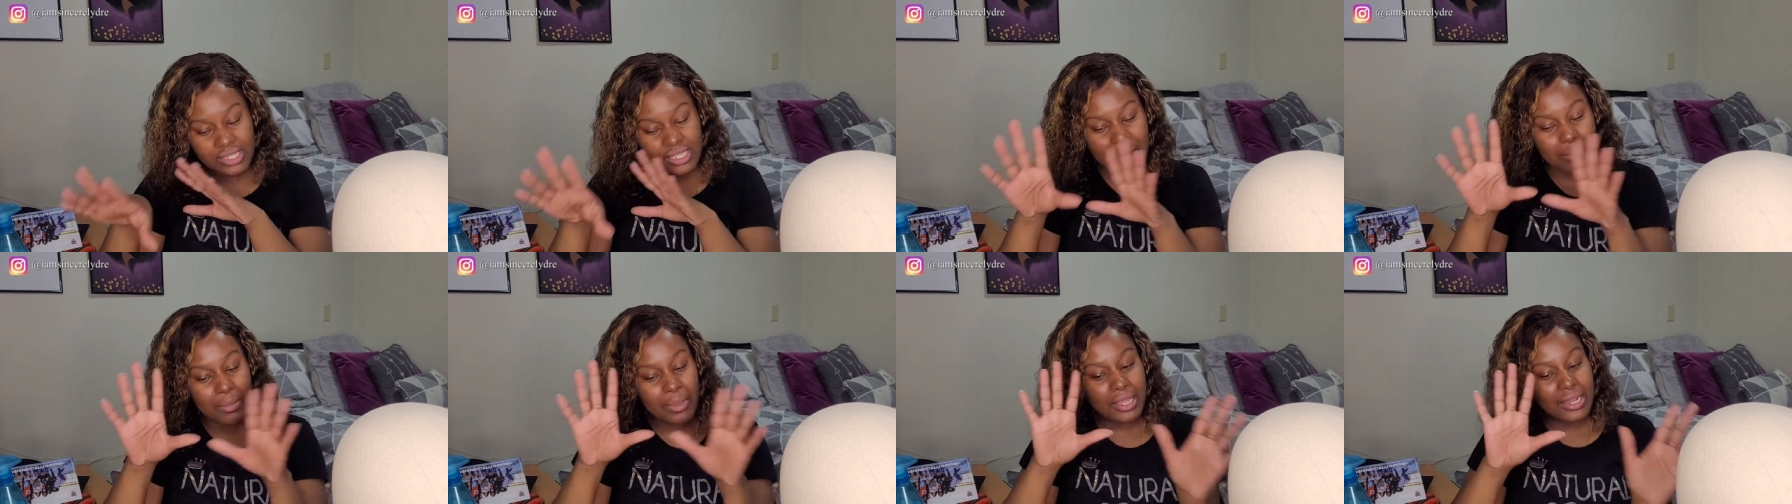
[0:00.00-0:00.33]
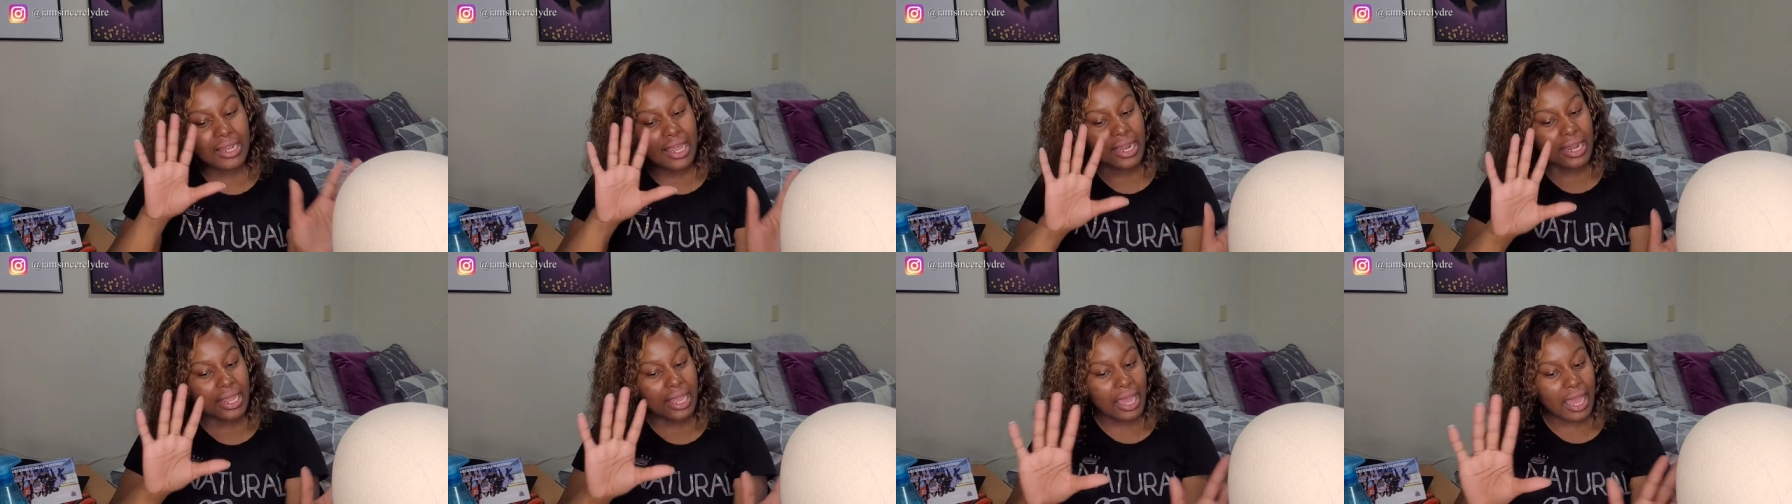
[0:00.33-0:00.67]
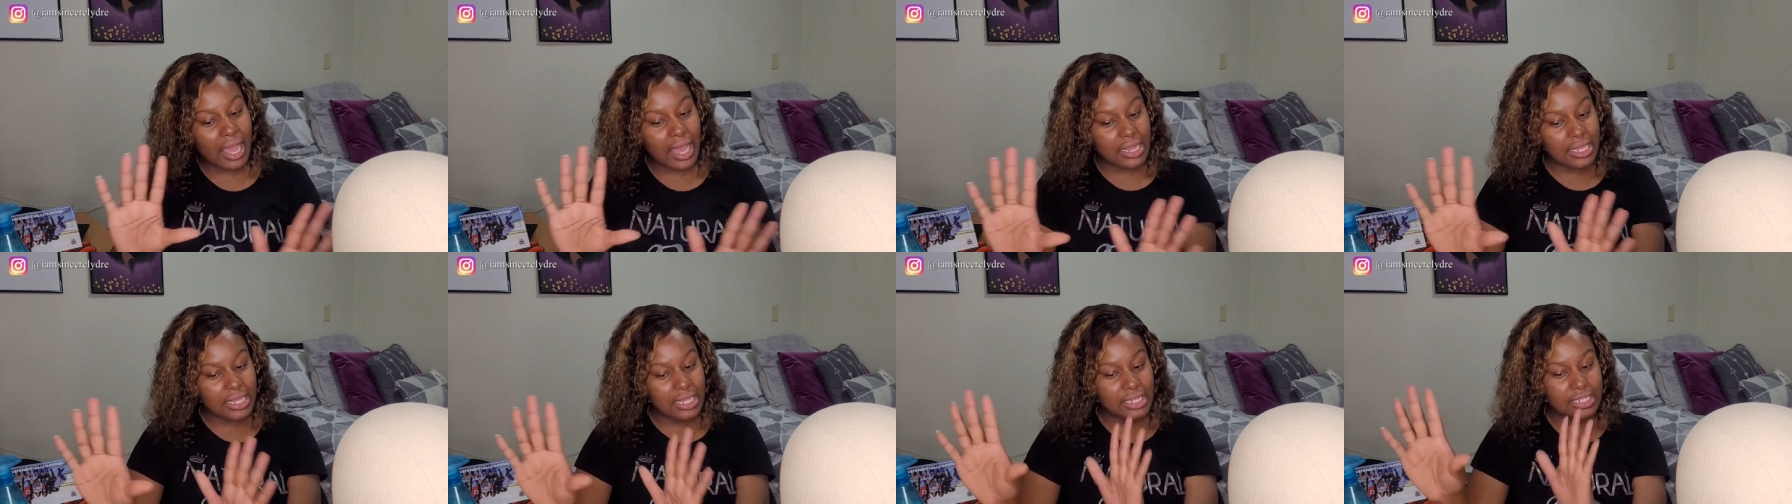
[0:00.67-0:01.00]
I'm getting out of
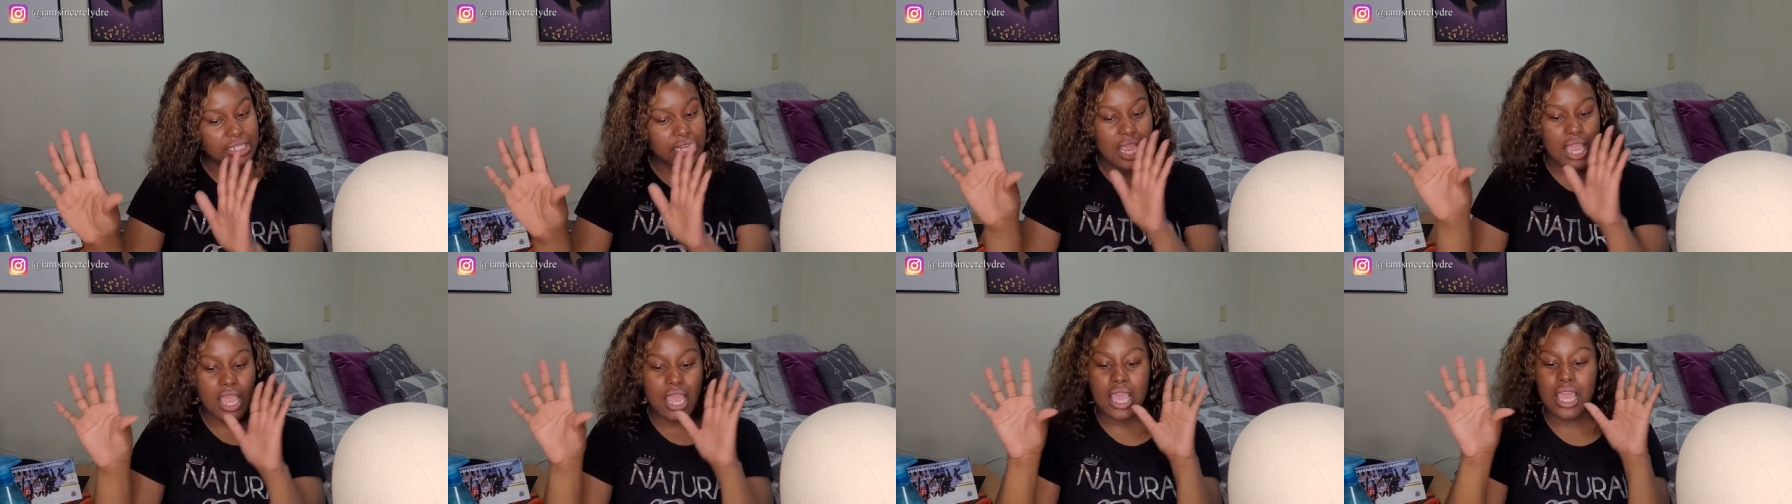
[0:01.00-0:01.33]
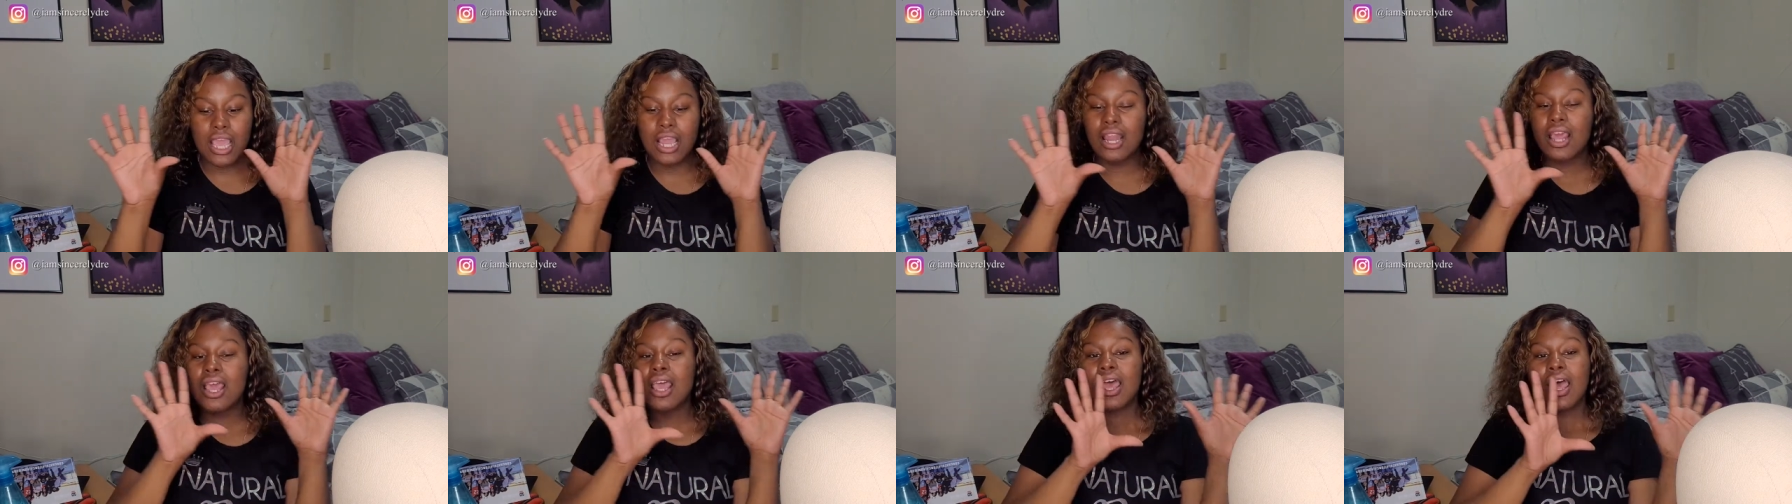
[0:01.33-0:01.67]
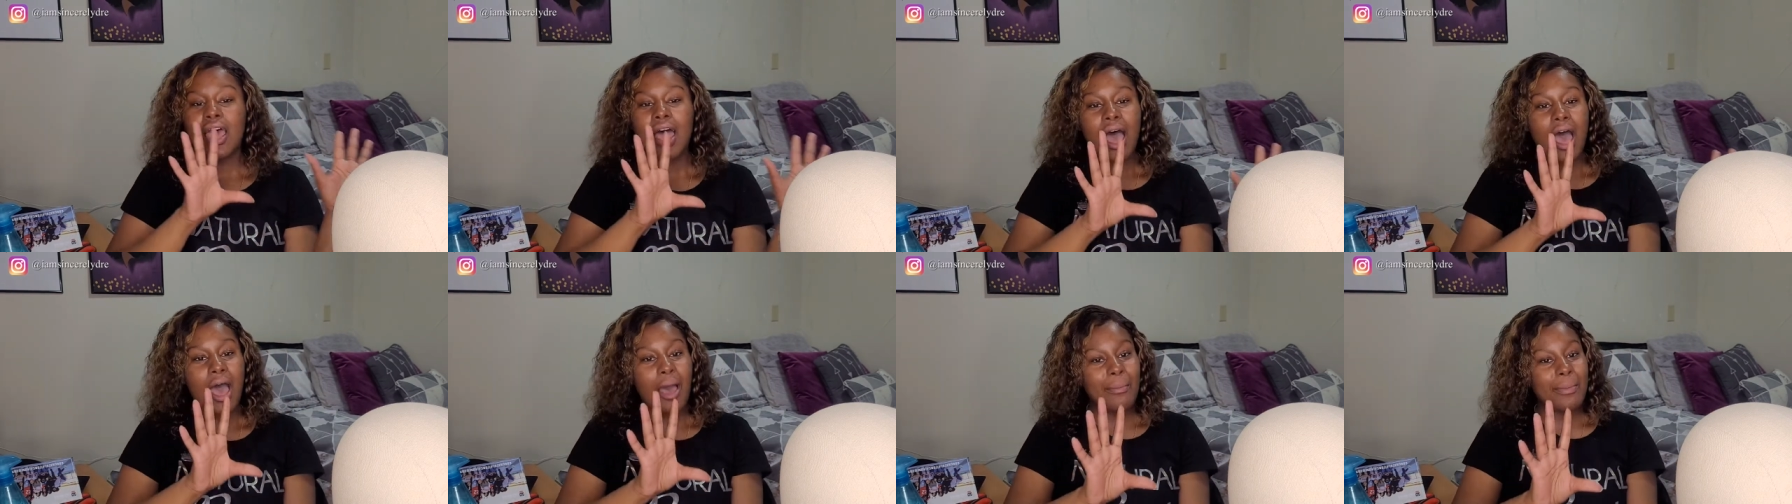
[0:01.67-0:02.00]
college and
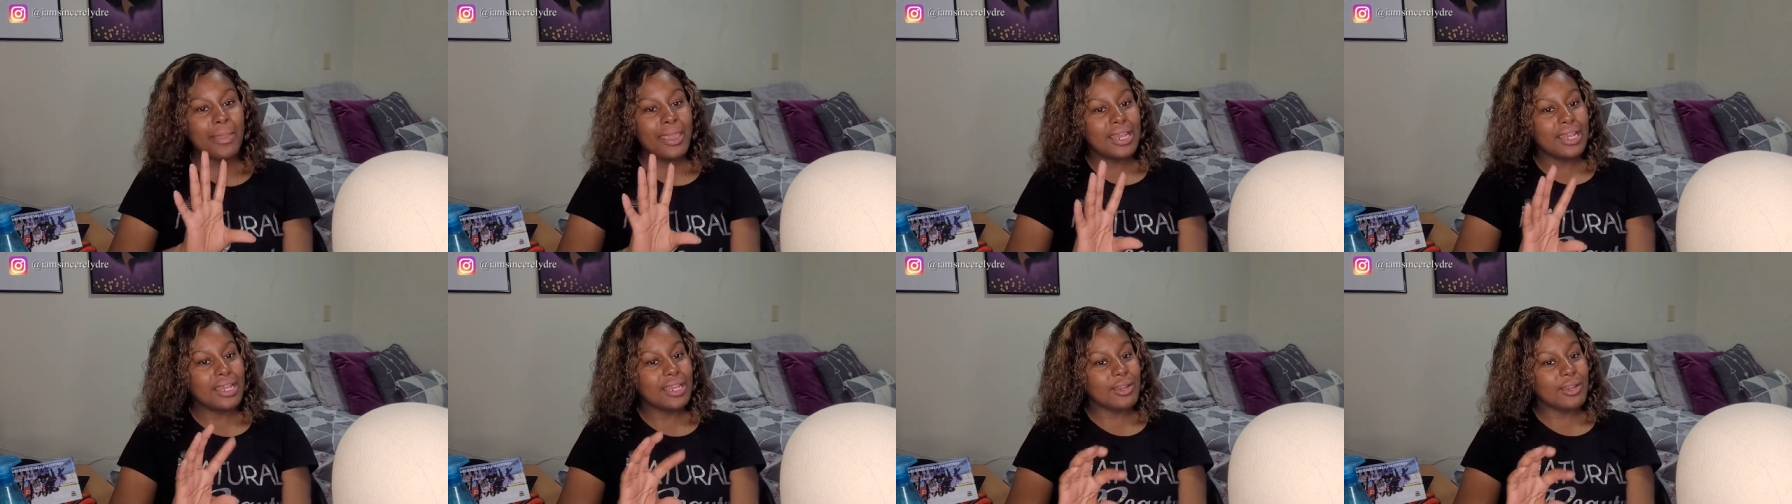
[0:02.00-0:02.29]
I'm getting a